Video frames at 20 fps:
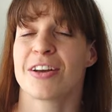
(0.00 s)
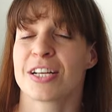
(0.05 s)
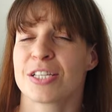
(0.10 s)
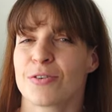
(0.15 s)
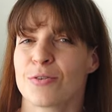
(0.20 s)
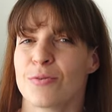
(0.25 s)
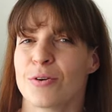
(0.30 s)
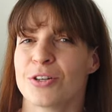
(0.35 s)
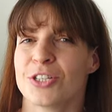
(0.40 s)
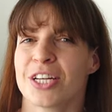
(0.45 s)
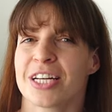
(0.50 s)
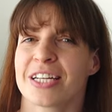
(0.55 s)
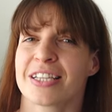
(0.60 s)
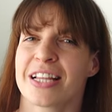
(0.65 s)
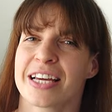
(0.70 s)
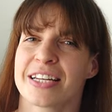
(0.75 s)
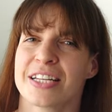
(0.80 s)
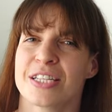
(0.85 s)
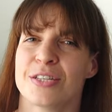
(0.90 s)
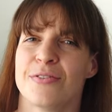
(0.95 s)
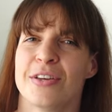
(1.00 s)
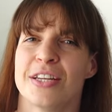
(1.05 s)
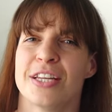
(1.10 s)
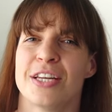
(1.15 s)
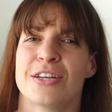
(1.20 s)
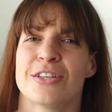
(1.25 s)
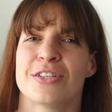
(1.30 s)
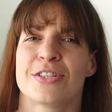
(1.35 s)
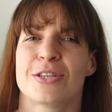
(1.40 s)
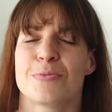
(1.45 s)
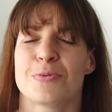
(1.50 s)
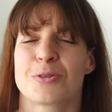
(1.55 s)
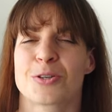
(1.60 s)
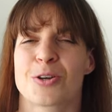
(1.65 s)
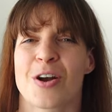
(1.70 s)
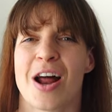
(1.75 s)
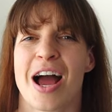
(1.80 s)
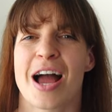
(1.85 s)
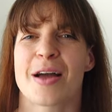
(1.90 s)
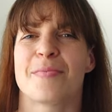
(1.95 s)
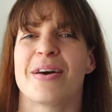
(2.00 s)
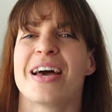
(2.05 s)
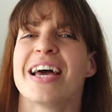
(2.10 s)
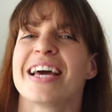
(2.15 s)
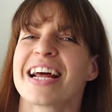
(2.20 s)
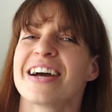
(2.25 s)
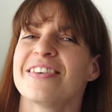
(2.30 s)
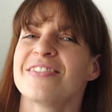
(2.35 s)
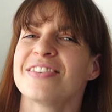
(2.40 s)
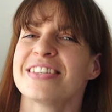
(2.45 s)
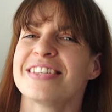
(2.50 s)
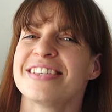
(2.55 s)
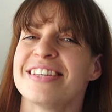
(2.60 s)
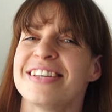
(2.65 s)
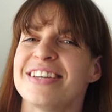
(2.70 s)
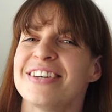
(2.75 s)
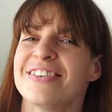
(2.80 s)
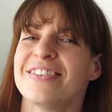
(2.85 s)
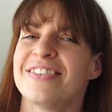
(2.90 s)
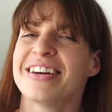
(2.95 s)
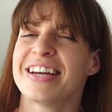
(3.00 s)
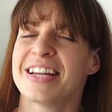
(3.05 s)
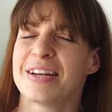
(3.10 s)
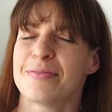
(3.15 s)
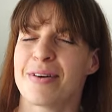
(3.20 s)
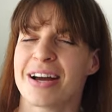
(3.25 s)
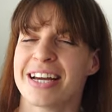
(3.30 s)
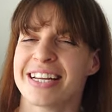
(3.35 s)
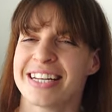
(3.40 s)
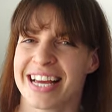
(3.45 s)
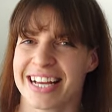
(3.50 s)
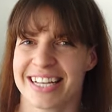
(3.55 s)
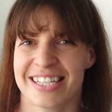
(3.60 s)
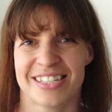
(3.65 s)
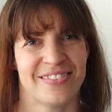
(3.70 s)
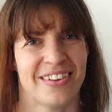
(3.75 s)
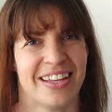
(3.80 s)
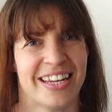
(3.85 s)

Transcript: Thanks for watching. Like this video, subscribe, and I will see you in my next